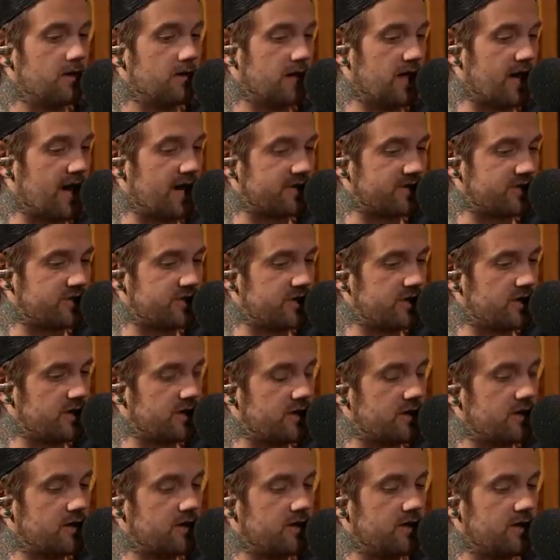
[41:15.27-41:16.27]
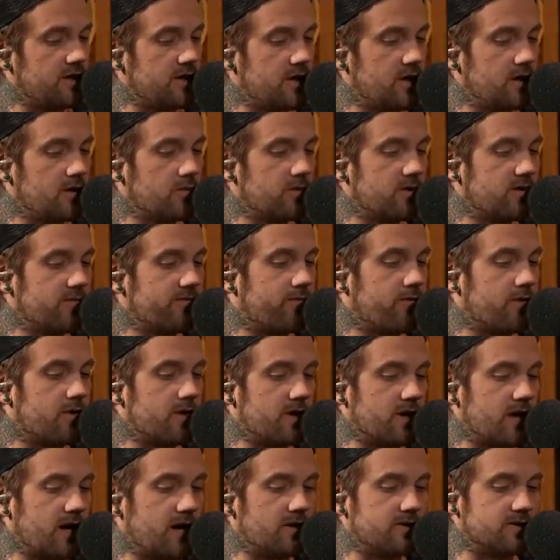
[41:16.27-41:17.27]
Last year, here were the
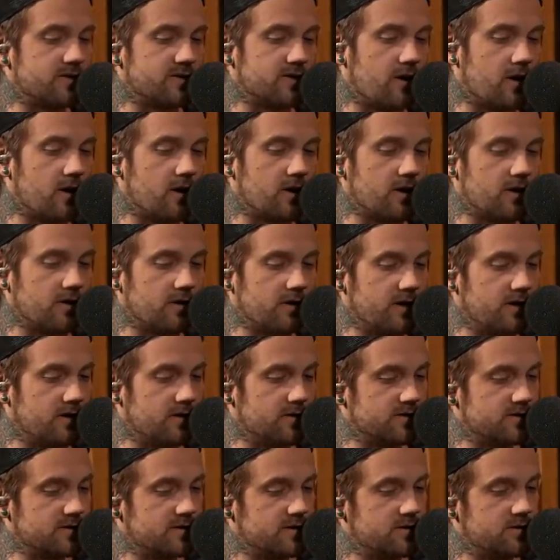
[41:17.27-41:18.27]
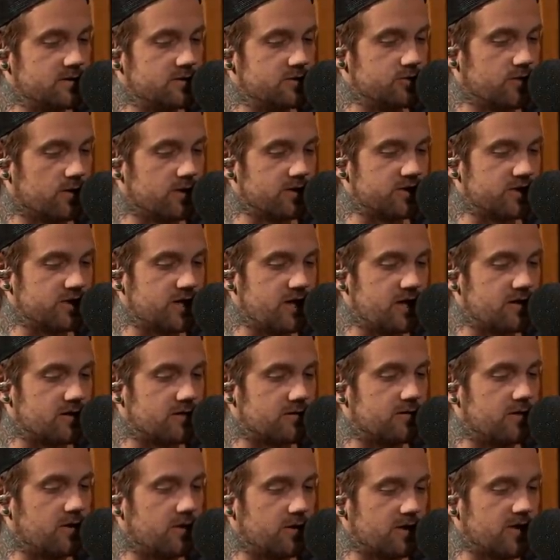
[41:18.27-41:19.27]
49ers target leaders. George
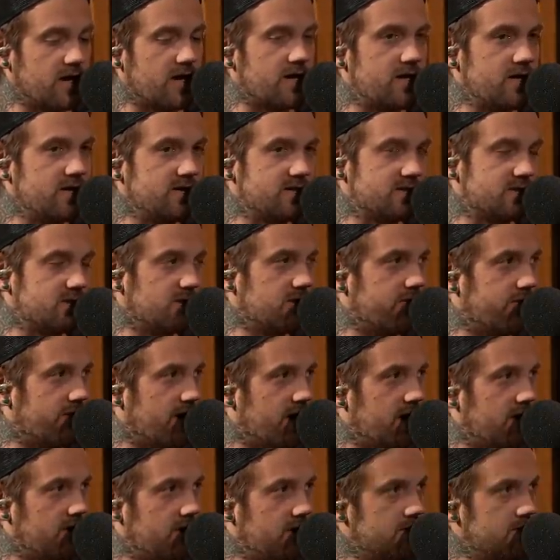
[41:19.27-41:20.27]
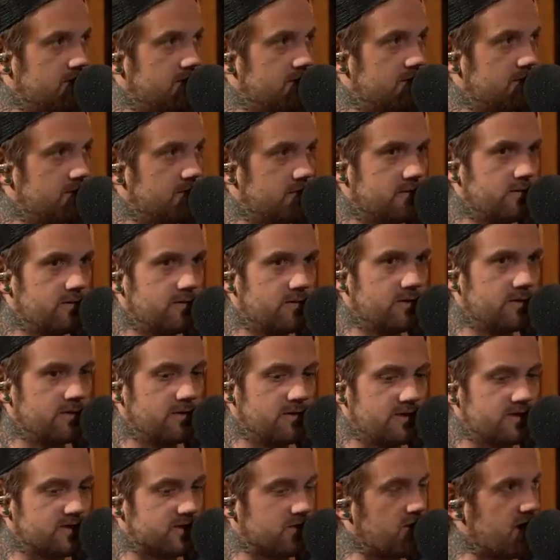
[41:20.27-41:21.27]
Kittle. Okay, he's still there. Yeah, I've heard of him.
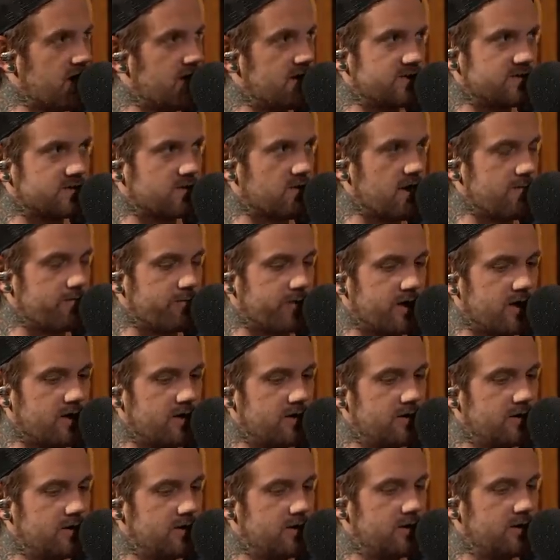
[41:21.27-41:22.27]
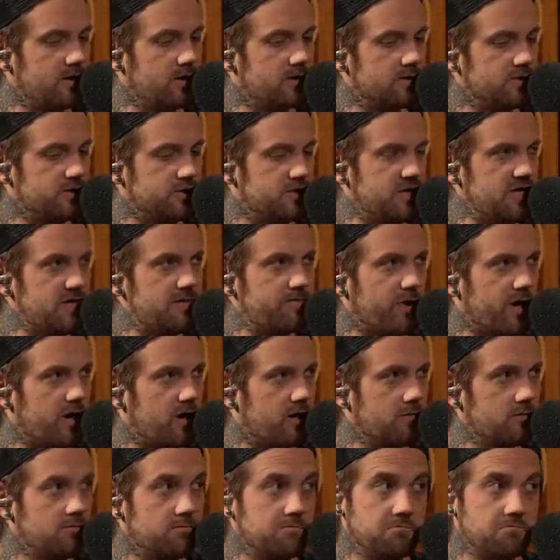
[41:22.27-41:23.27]
It's great, and he's a great player.
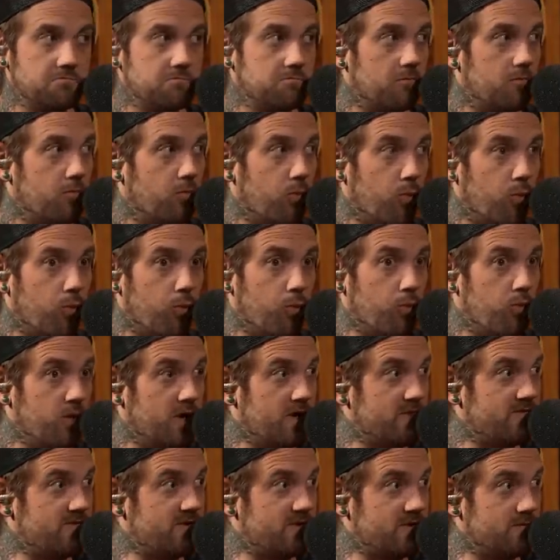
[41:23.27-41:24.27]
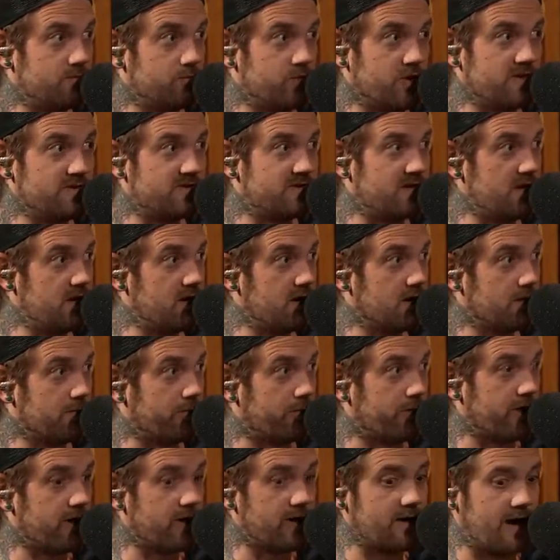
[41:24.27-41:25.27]
Debo. Yep. When's he going to
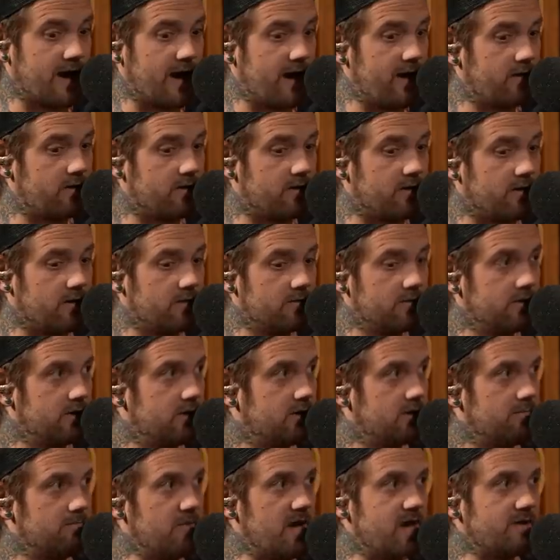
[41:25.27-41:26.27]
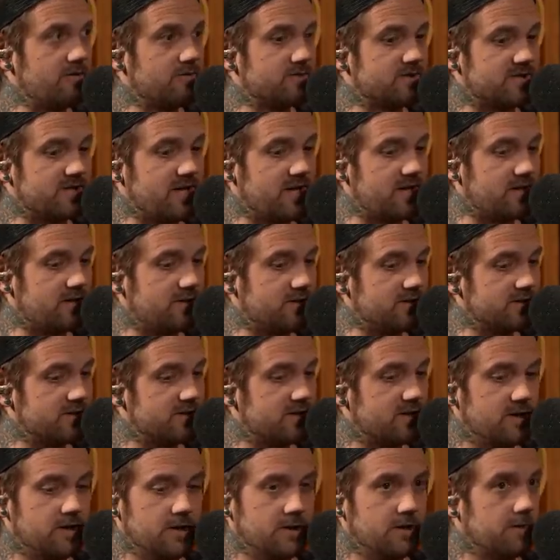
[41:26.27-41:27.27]
play? I don't know. Emmanuel
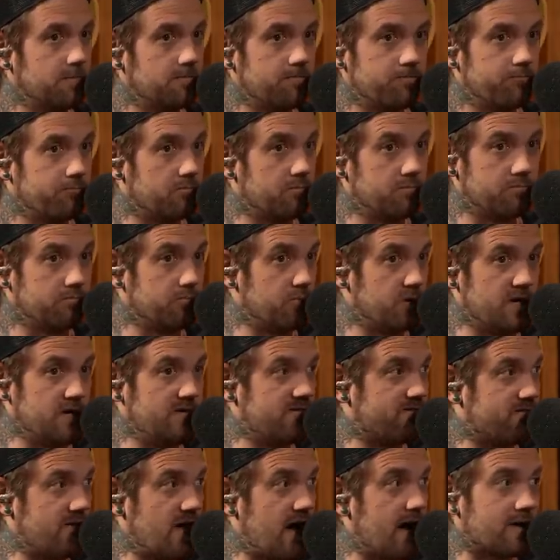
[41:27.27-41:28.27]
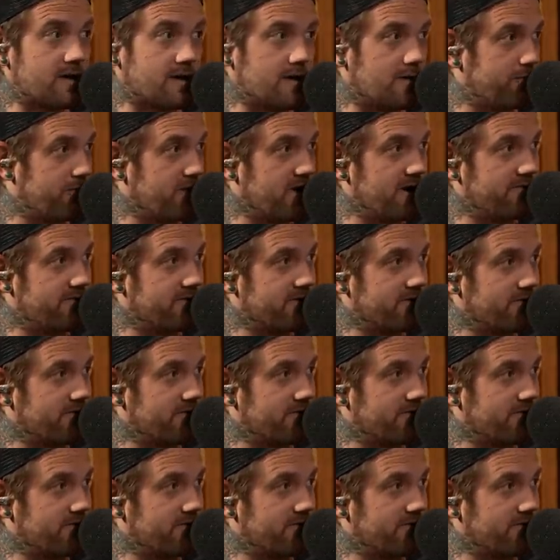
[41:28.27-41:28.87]
Sanders. He's not going to play